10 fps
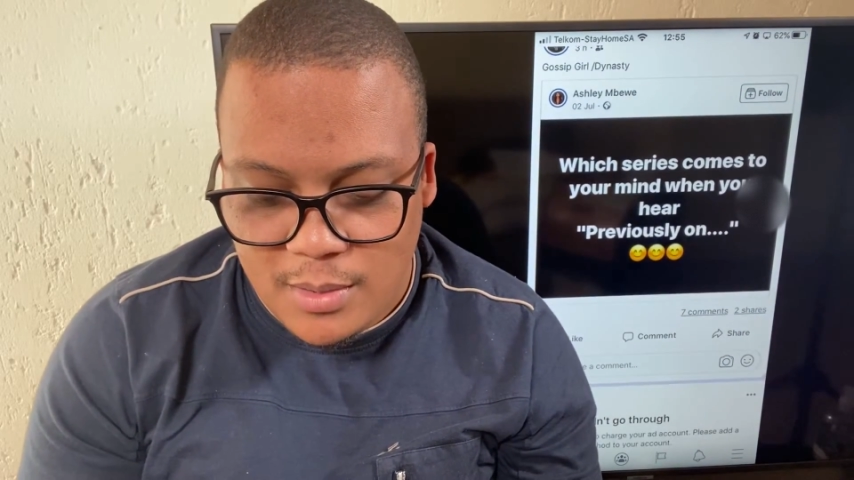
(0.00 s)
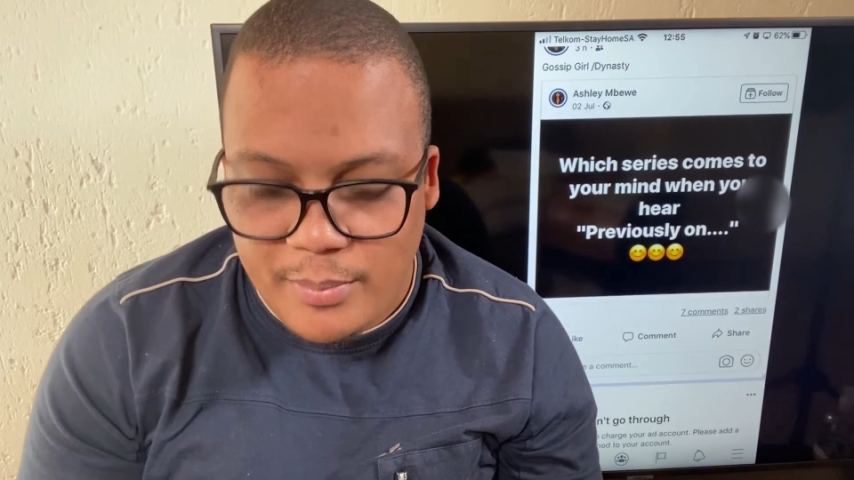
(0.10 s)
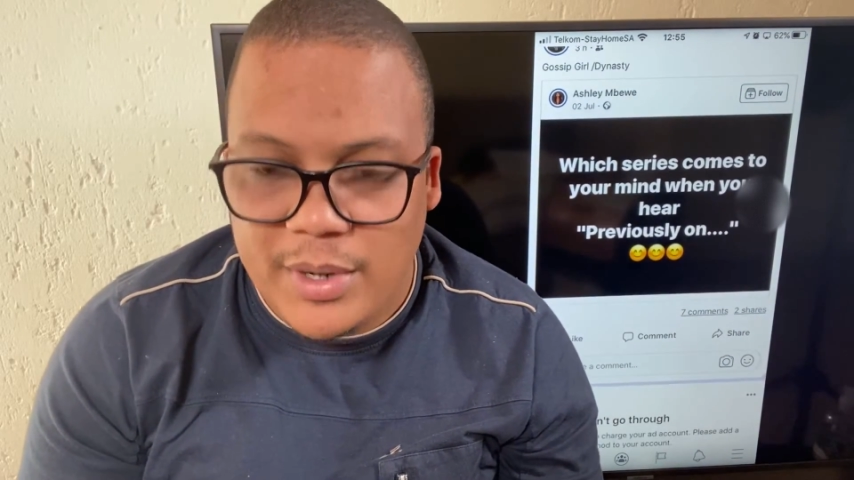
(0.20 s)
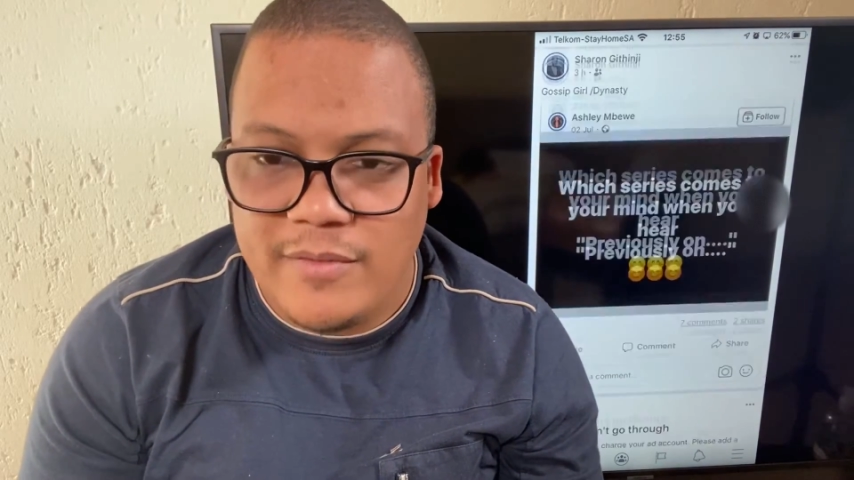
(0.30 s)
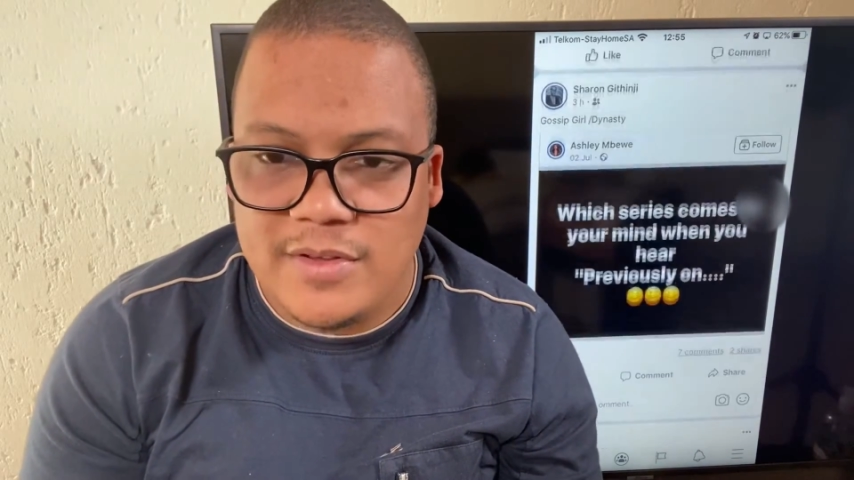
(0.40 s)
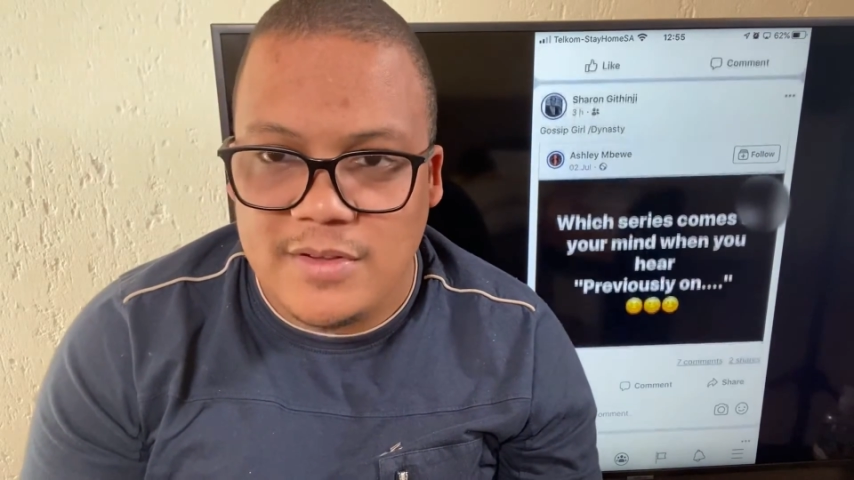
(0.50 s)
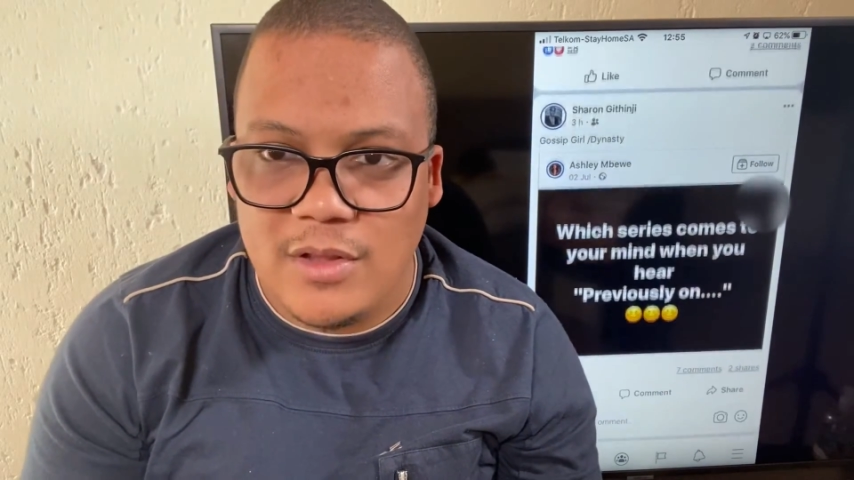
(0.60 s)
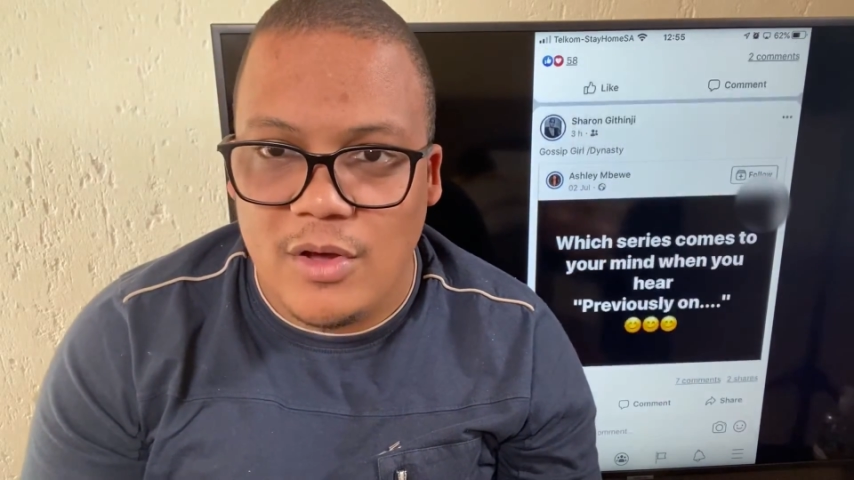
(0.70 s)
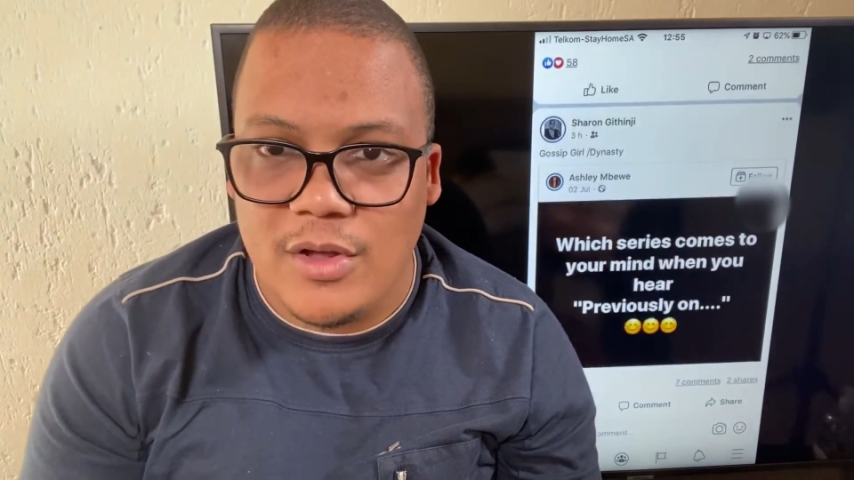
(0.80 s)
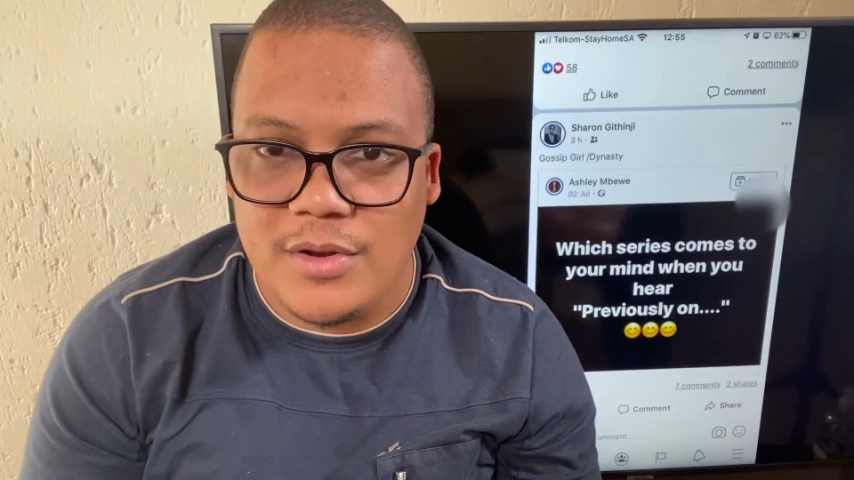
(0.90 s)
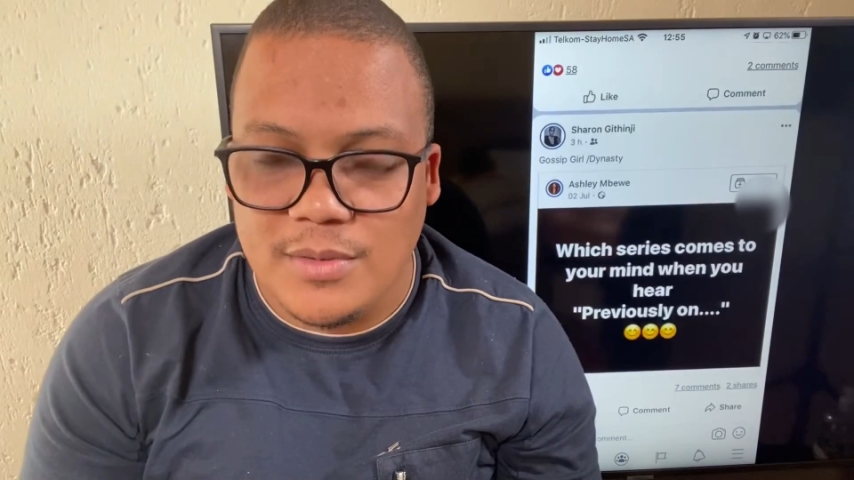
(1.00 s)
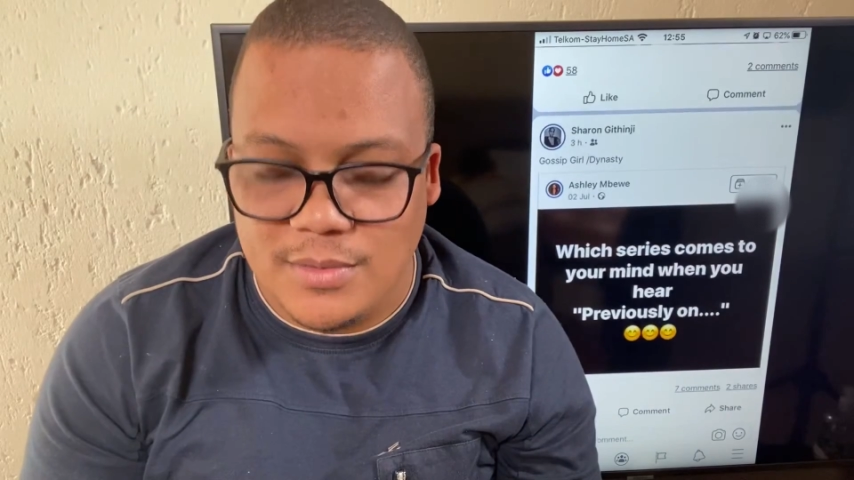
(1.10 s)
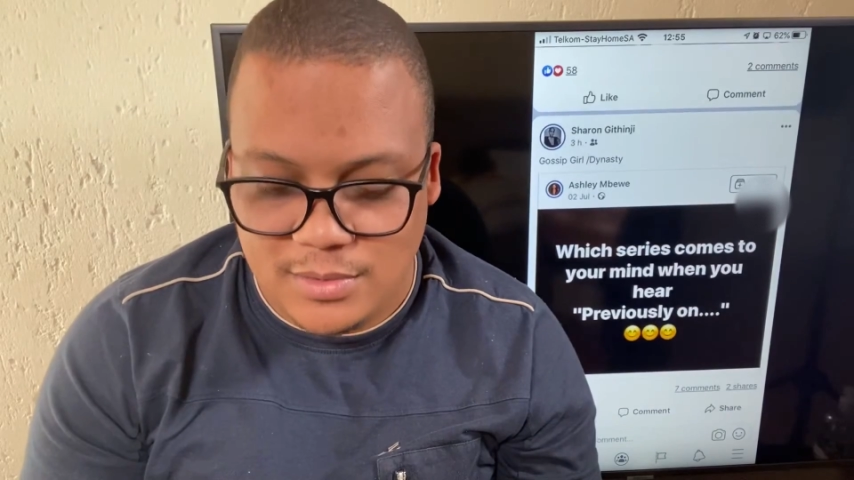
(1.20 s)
previously on